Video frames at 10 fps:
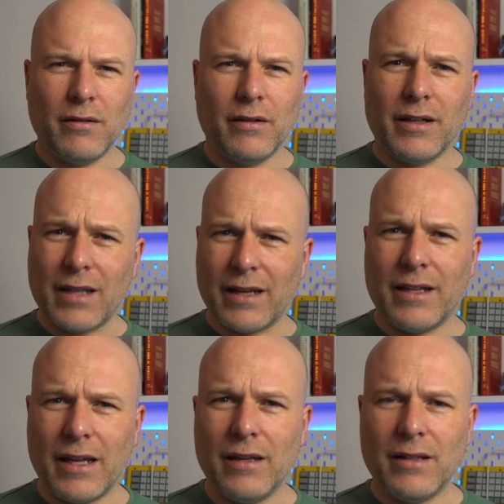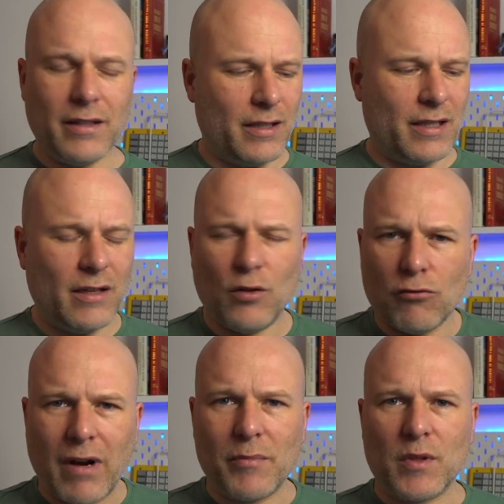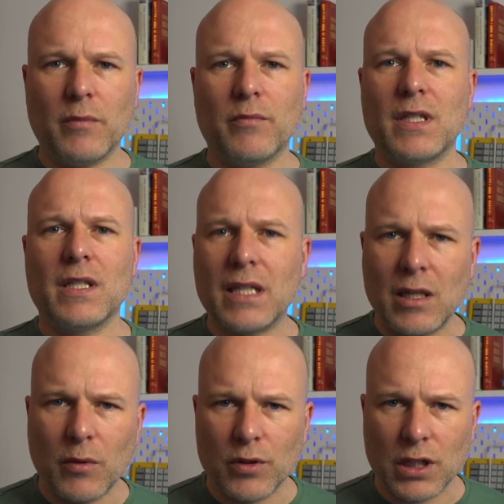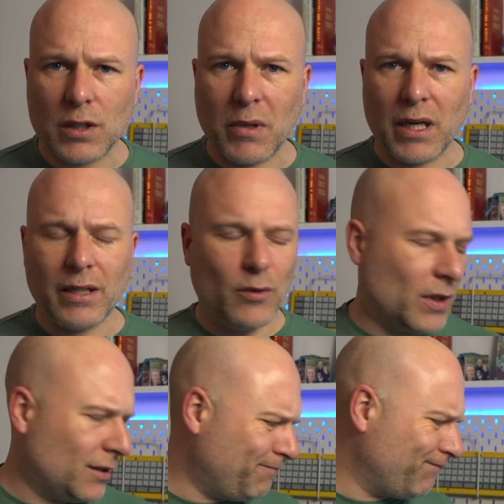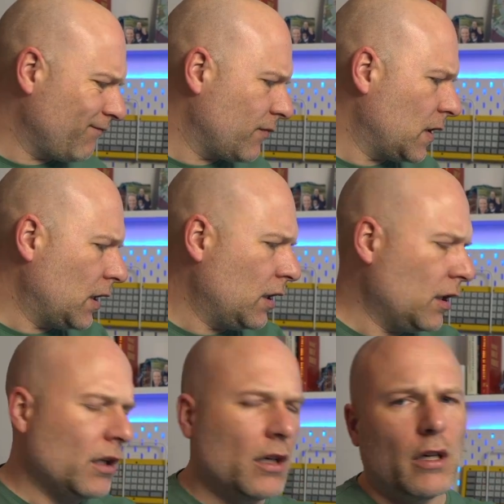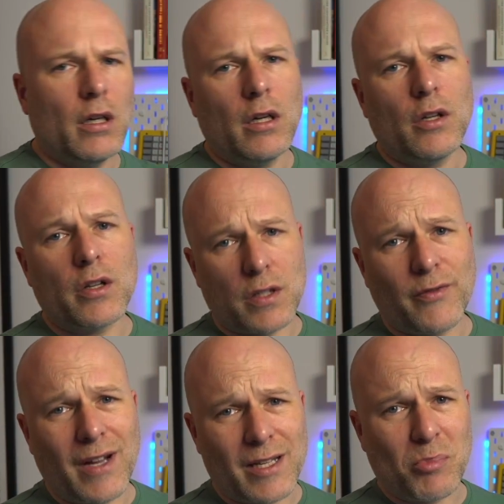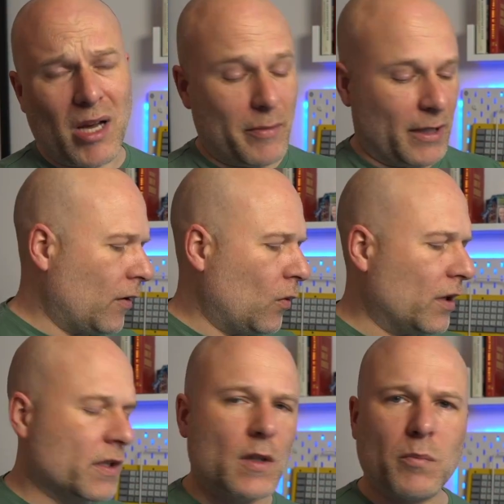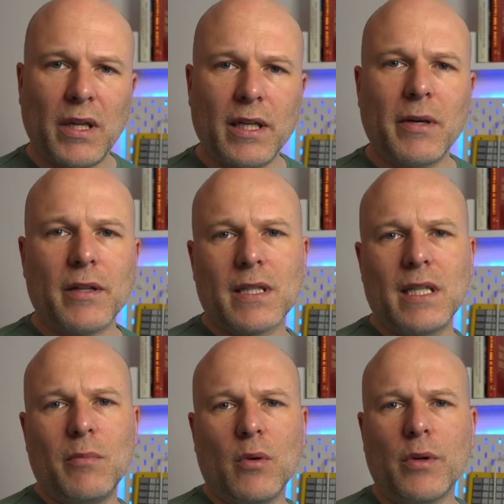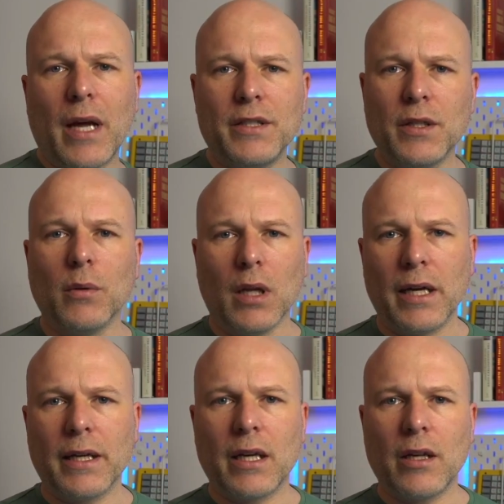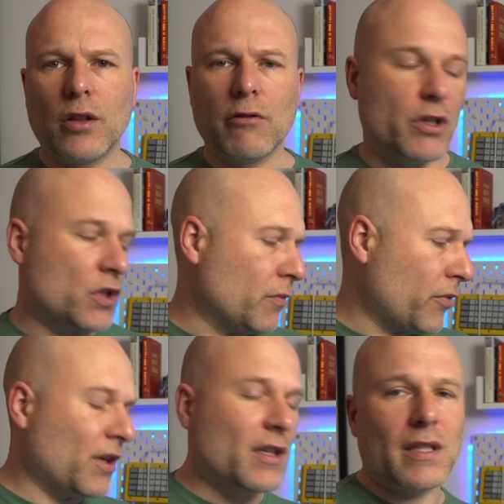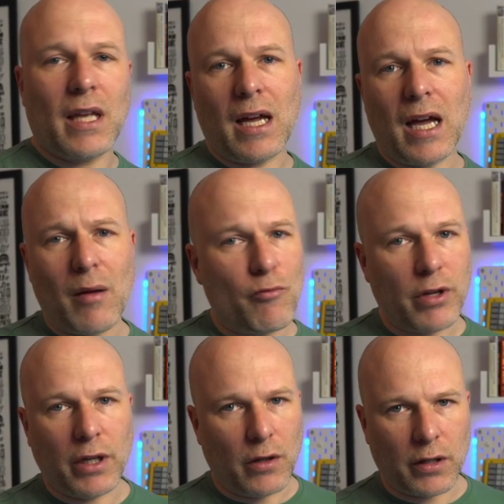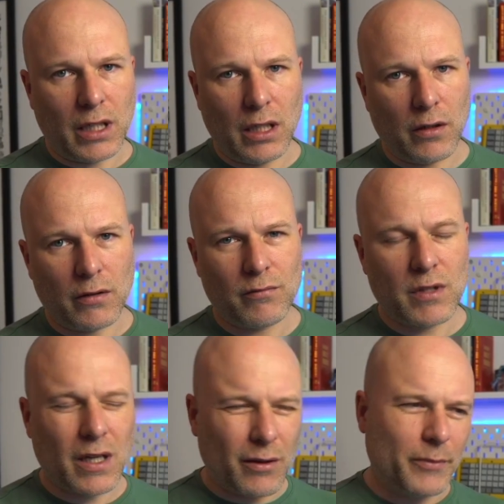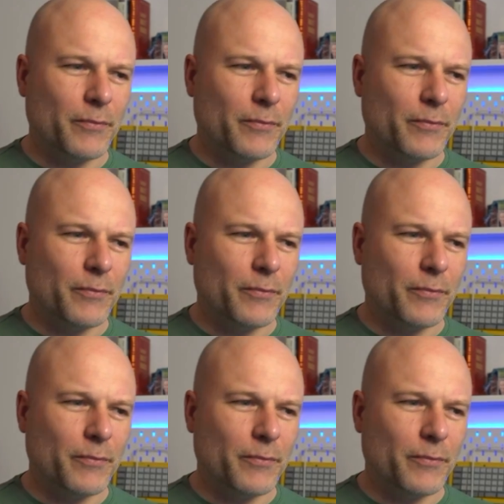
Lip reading: is that it then? This is it, all wrapped up? This is the keyboard you should buy? Well, not so fast, Batman. Whilst there's plenty about this keyboard I do like, there are some things that I'm really not keen on. So